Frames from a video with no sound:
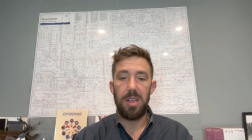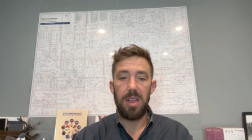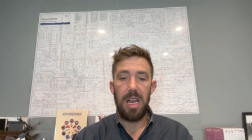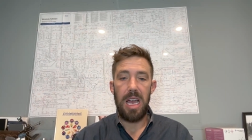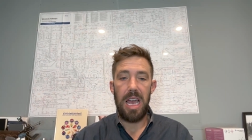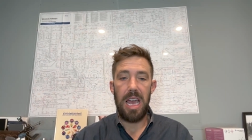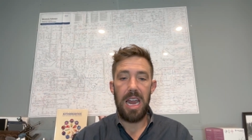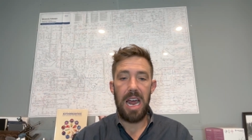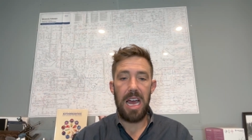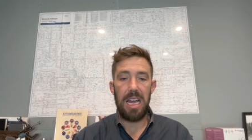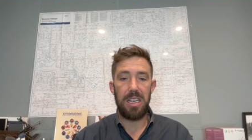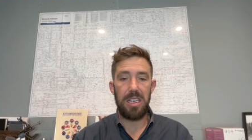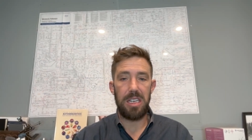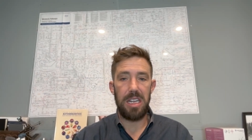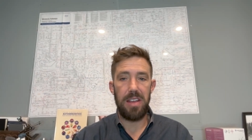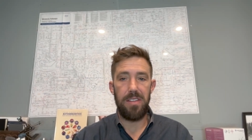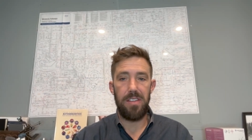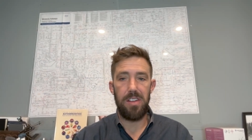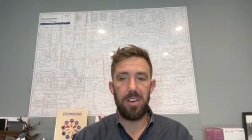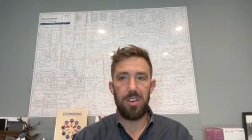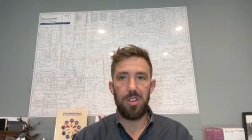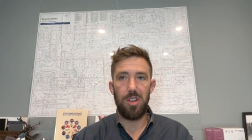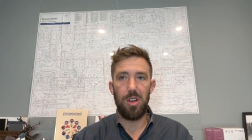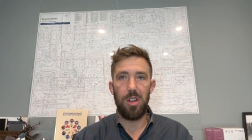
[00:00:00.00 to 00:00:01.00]
and I
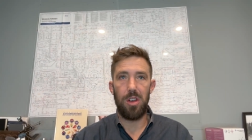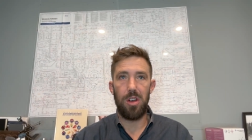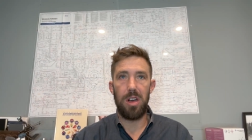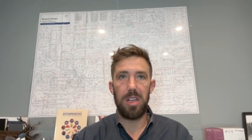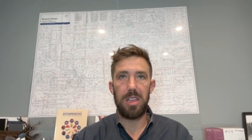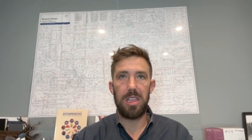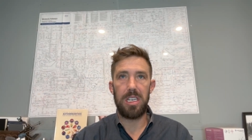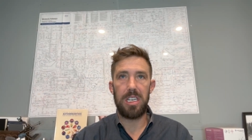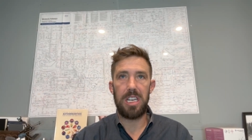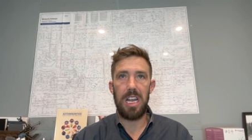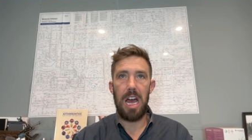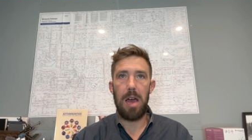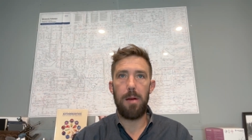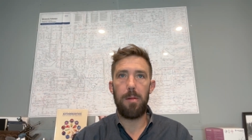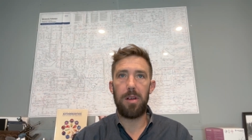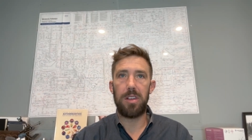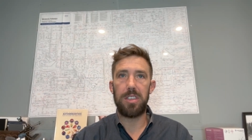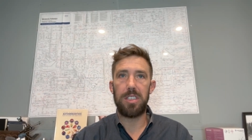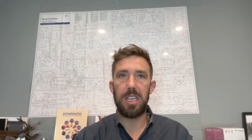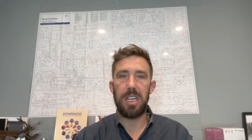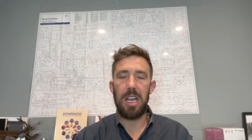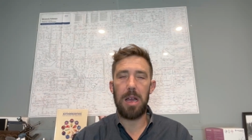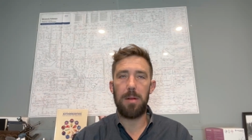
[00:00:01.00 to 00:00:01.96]
even told her at the time, I was like,